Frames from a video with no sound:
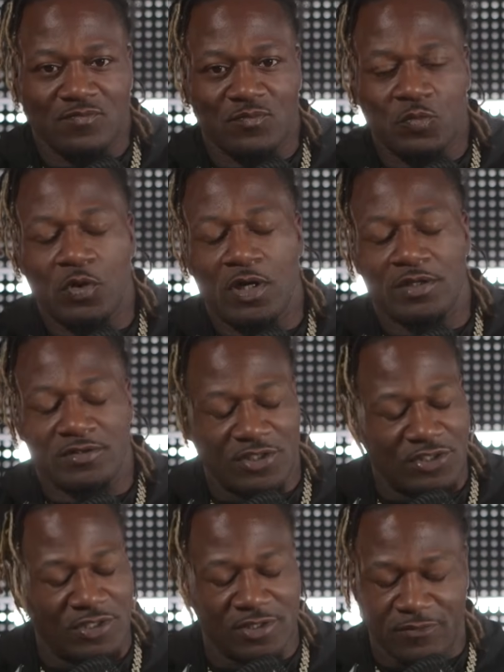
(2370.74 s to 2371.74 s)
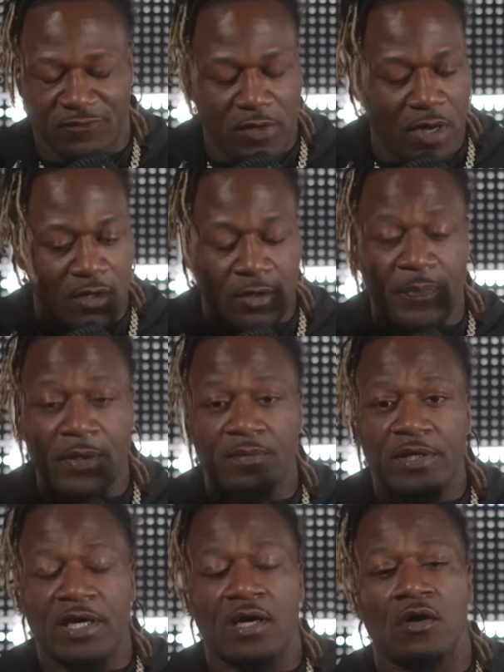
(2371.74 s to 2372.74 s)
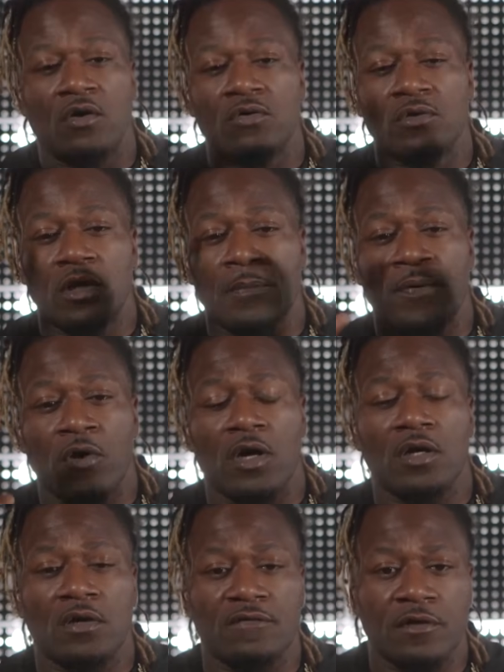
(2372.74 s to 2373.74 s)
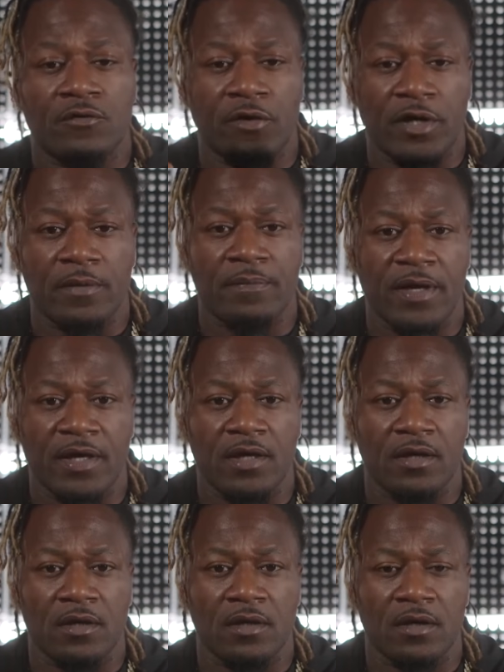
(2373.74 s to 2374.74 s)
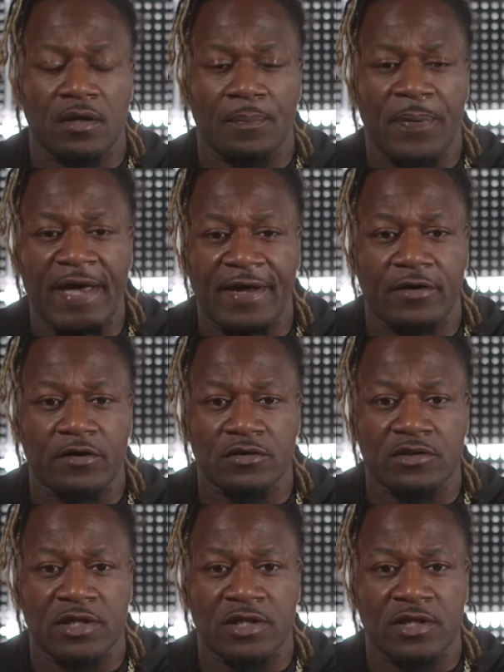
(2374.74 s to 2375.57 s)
Well, this is I, for I all see. the people that own a part of the Green Bay uh, Packers.